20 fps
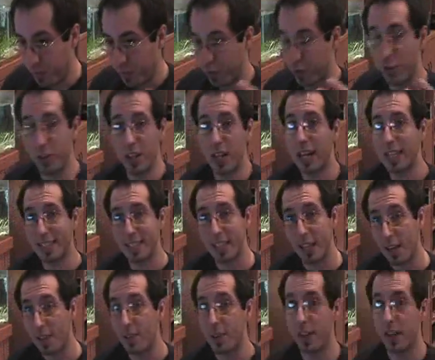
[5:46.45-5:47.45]
There's a lot to
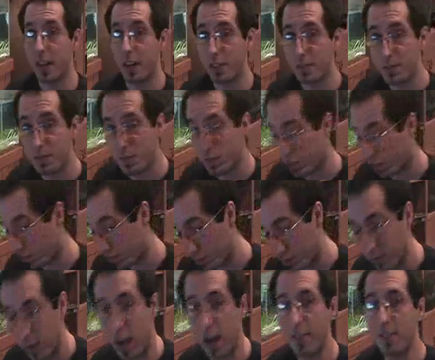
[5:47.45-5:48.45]
cover there,
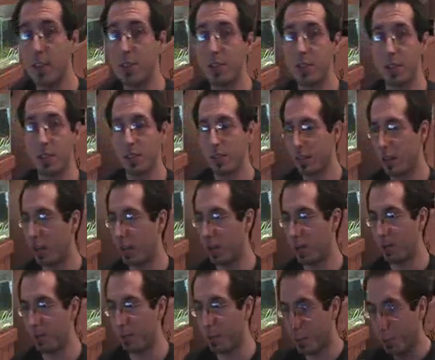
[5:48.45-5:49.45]
obviously.
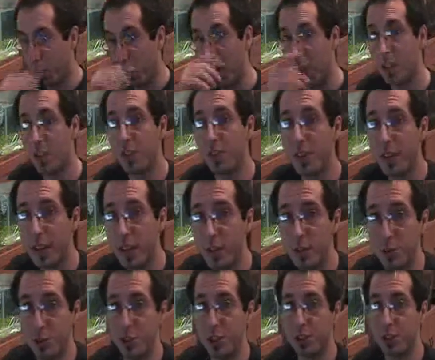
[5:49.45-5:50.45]
The point of this video
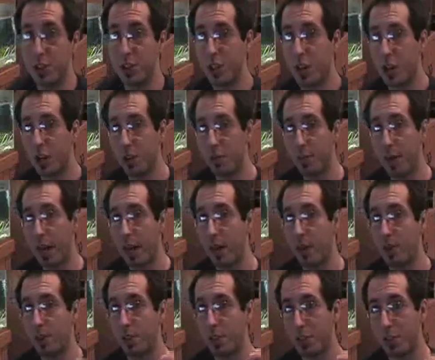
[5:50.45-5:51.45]
is just to talk
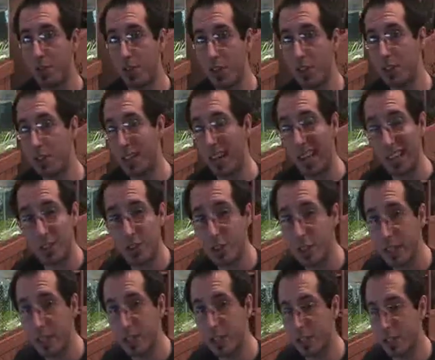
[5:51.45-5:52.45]
about the verse
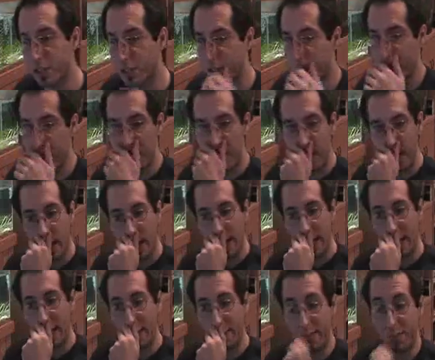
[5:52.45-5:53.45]
contradictions.
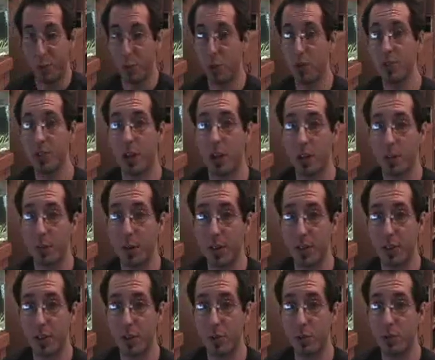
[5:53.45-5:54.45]
If you want to talk about
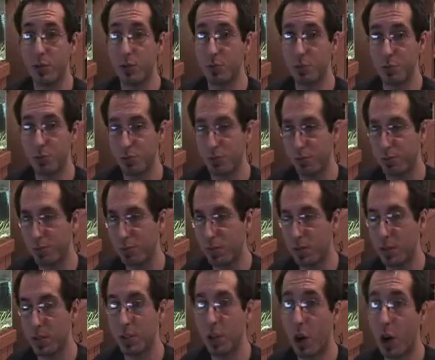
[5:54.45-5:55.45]
the other ones,
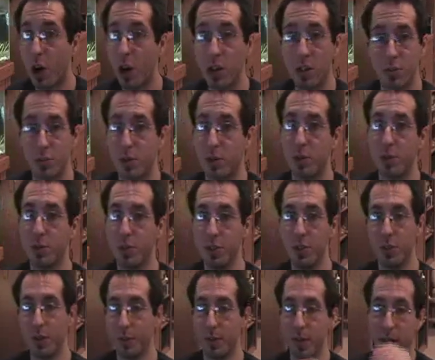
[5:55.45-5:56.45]
talk is what we'll
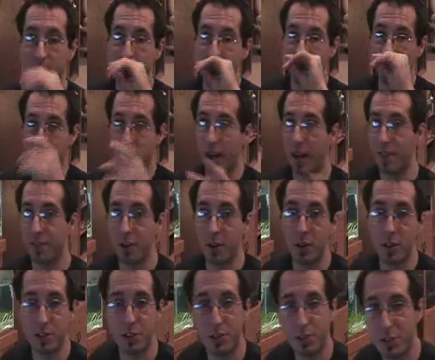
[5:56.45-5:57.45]
do. I mean, I have no
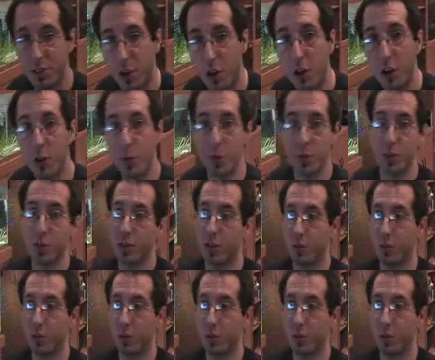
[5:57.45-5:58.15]
interest in arguing with you.